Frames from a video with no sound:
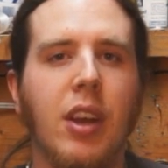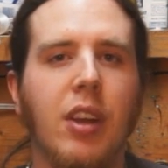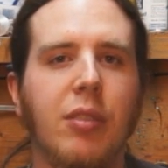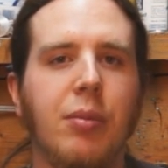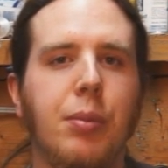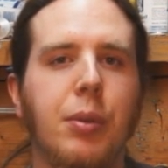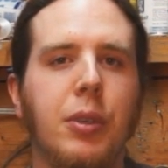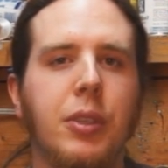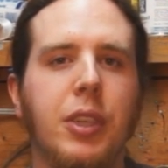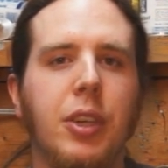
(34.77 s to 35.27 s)

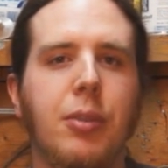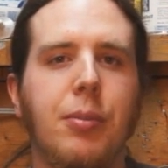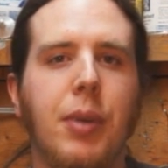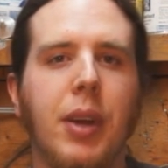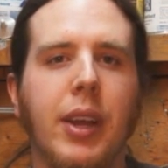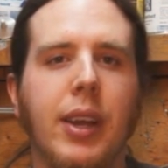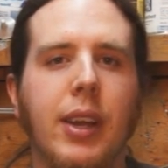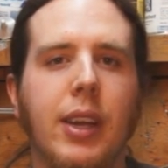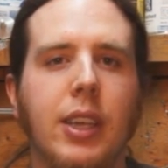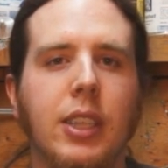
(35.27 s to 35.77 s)
I've pulled out
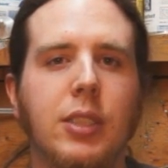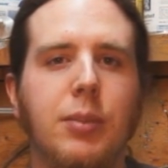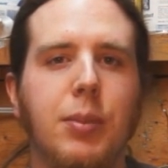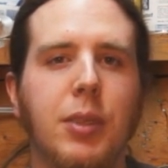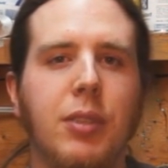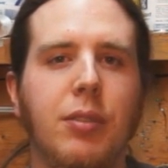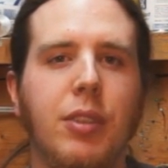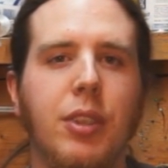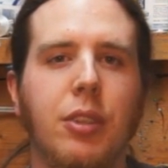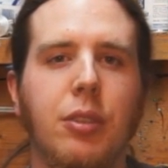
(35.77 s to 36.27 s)
my
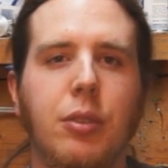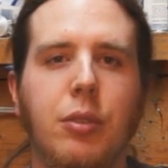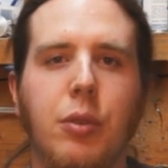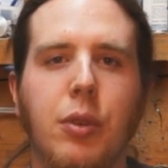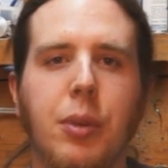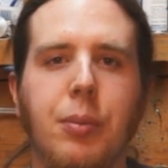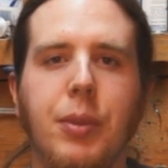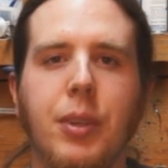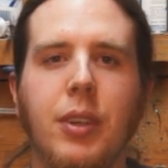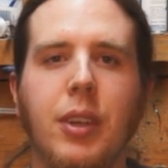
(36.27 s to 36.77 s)
high-speed video
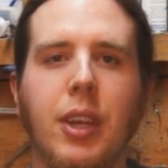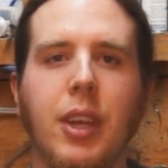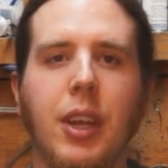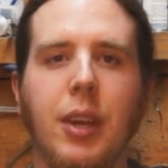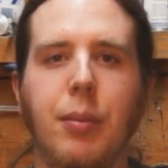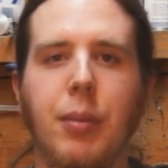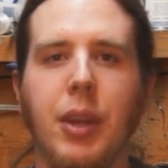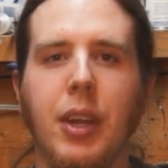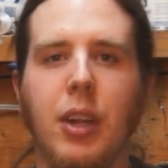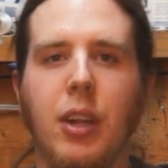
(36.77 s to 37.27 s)
equipment
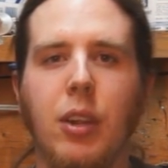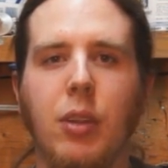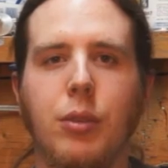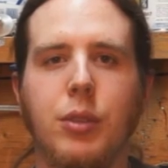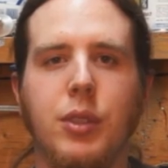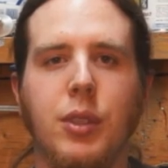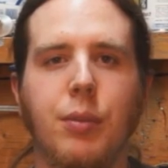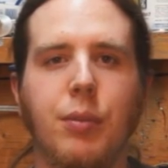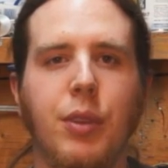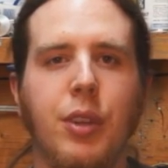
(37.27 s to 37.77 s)
and my
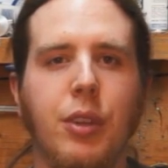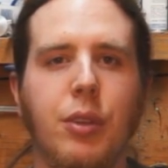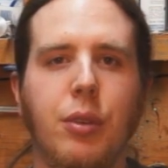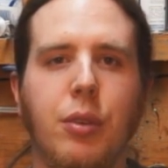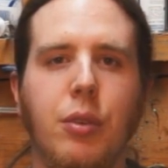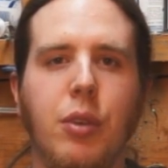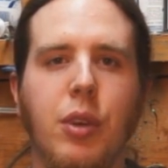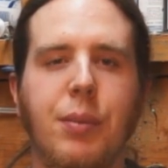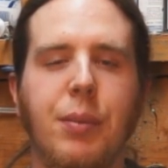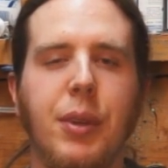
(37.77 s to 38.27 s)
close-up video
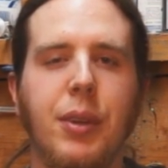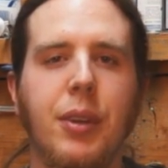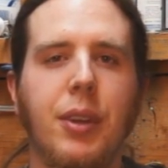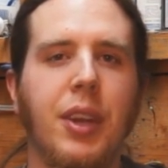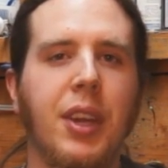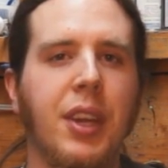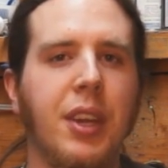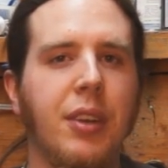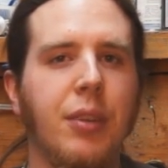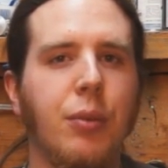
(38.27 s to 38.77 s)
equipment,
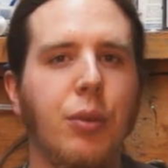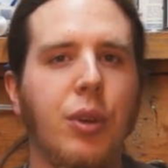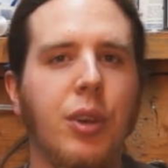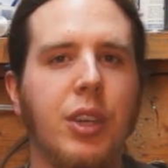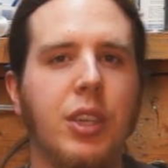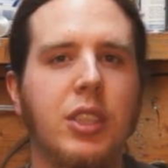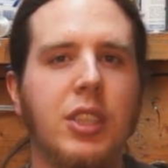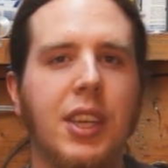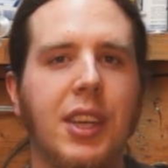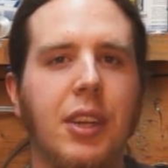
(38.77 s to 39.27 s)
and we're
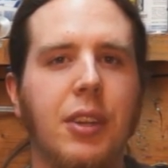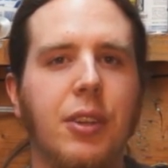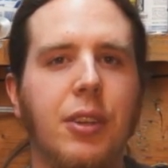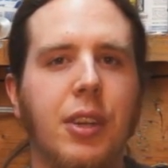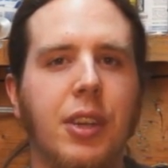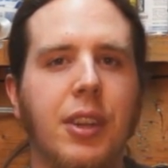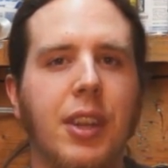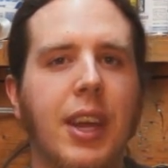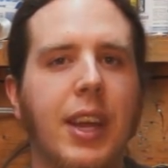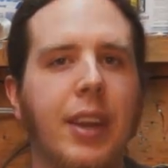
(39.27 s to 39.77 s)
going to take a
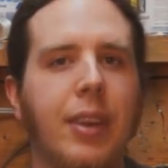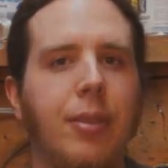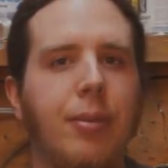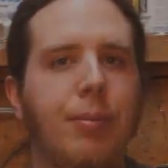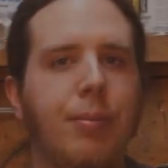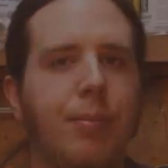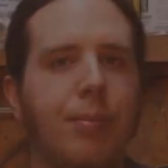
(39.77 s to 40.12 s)
look at that.